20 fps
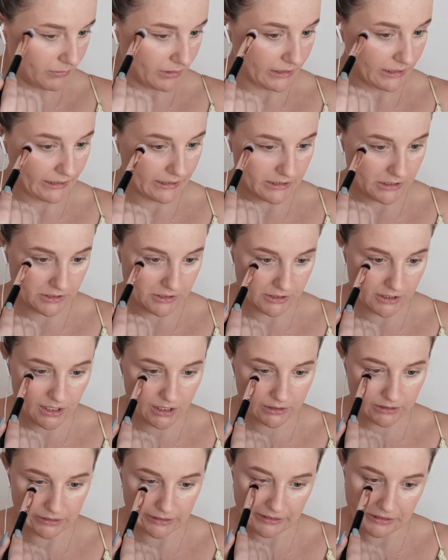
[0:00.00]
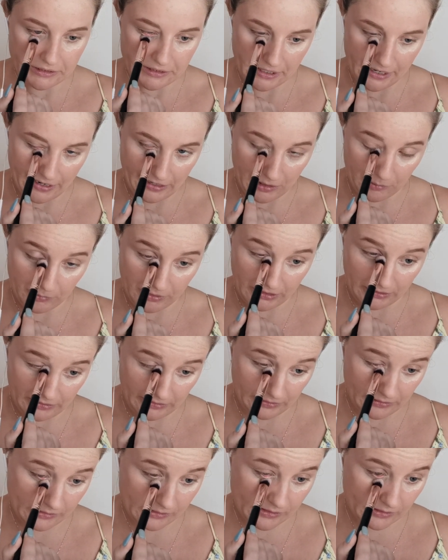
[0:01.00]
by gently dabbing
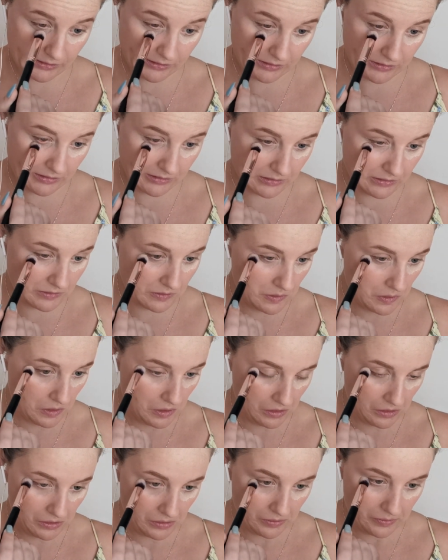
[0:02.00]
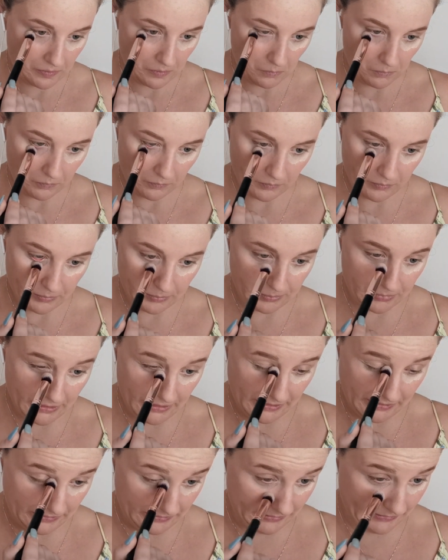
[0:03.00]
it and
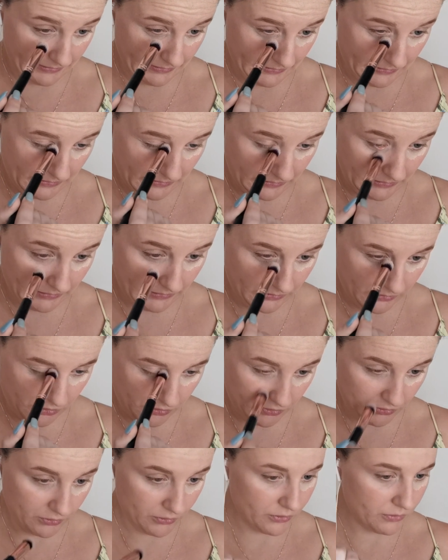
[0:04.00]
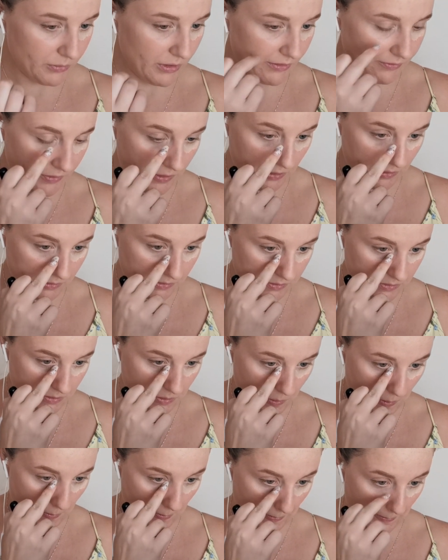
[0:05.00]
blending it into my
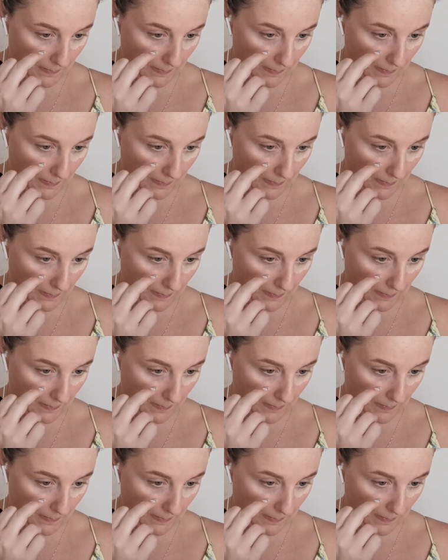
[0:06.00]
face.